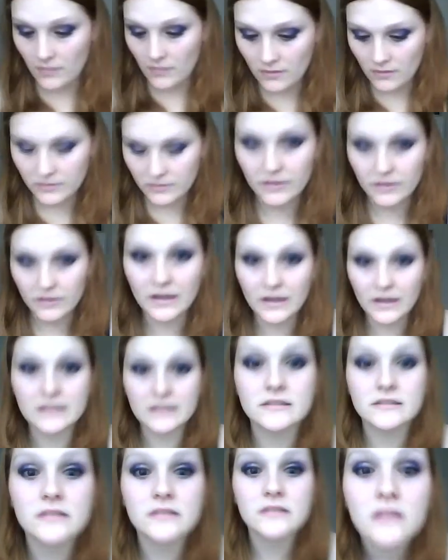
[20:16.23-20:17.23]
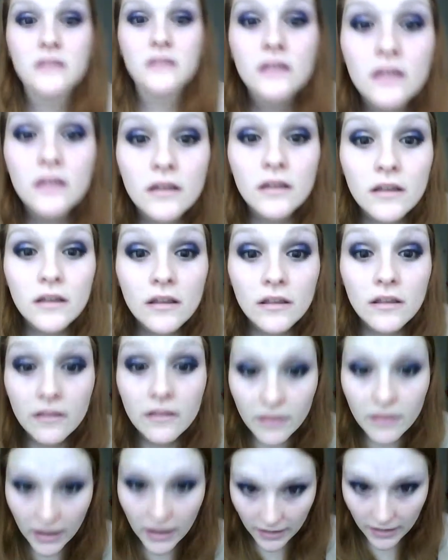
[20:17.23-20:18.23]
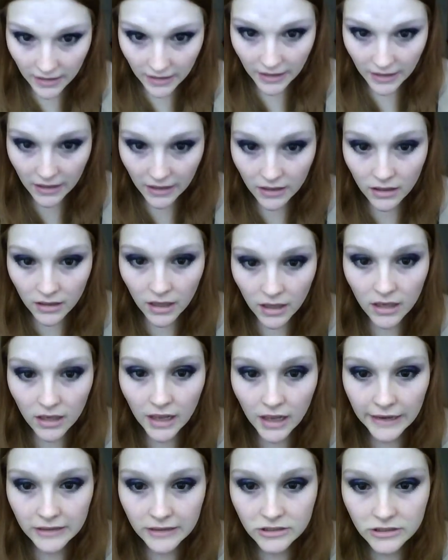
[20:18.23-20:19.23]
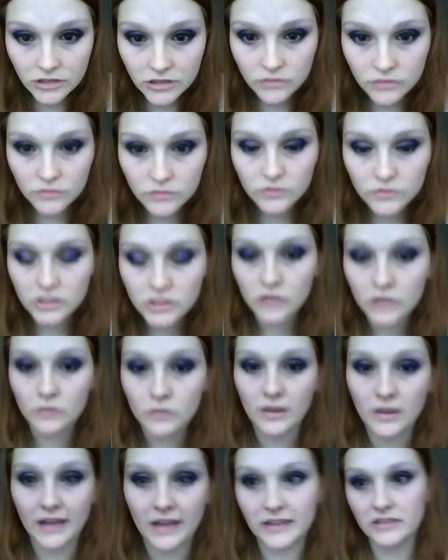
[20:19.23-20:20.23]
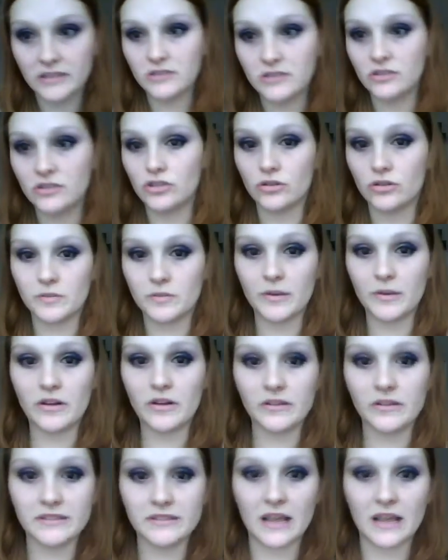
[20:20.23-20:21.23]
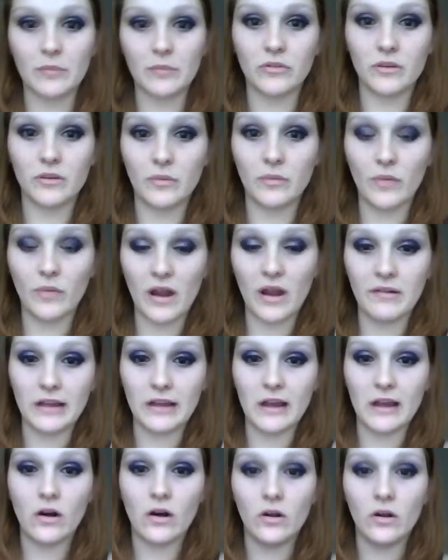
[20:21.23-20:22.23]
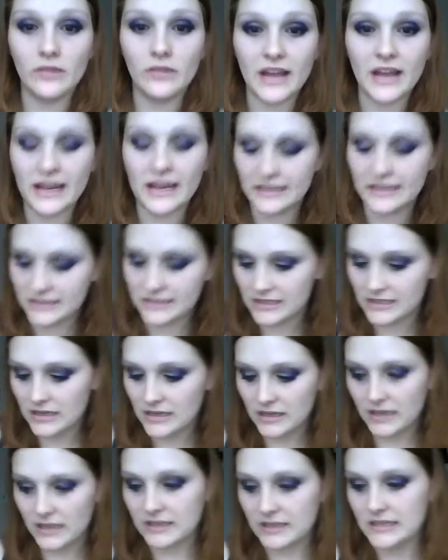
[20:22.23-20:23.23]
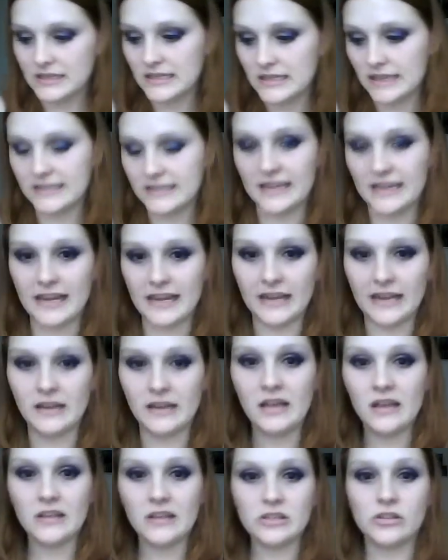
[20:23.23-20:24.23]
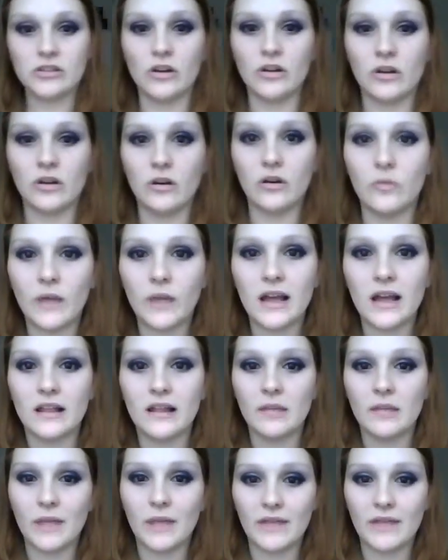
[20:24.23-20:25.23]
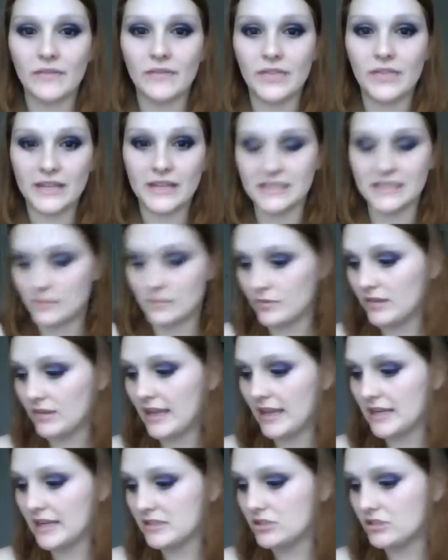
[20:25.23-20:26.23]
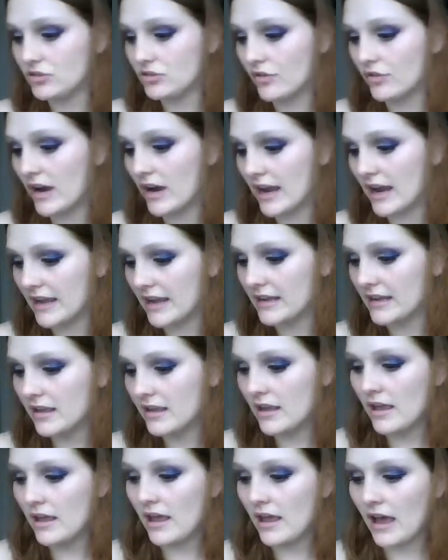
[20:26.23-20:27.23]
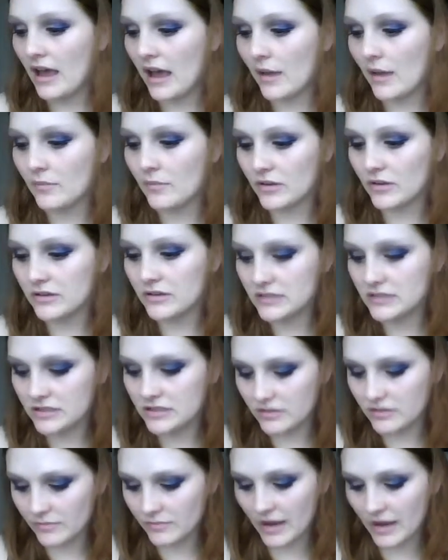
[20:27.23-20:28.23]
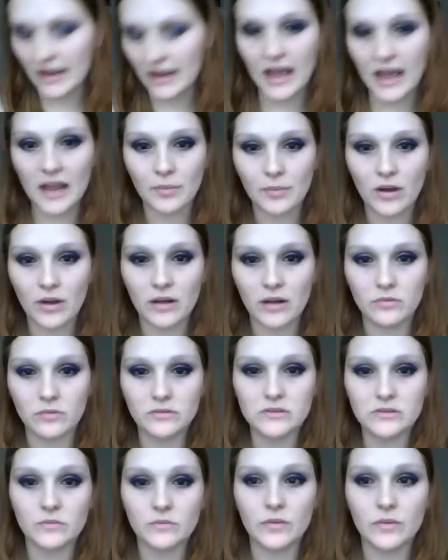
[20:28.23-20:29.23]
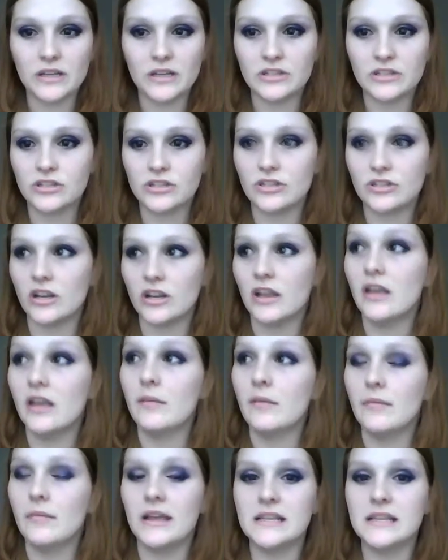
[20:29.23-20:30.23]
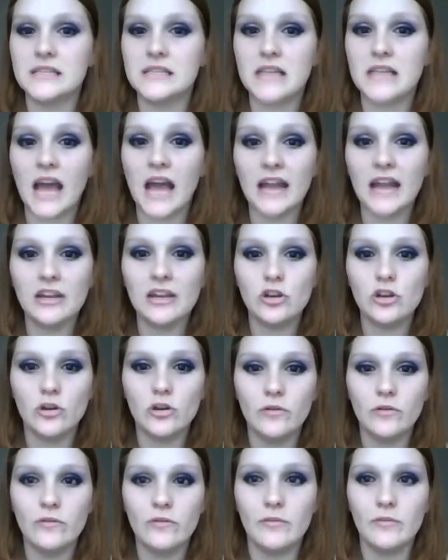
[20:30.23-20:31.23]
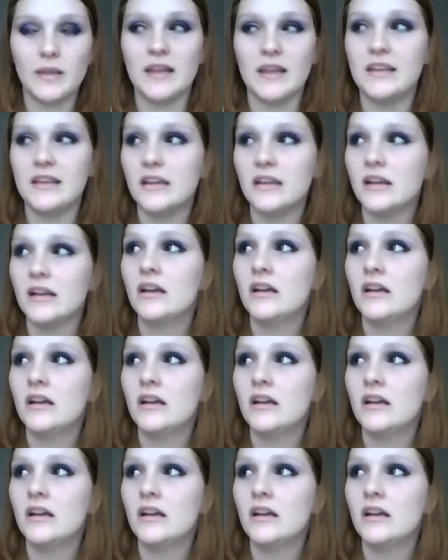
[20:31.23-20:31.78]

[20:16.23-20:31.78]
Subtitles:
So that's that layer. I like to do 2 layers just because I'm going to be wearing it all night and to set it in. So while I'm waiting for this layer to dry, I'm going to do my eyebrows, which is kind of new for me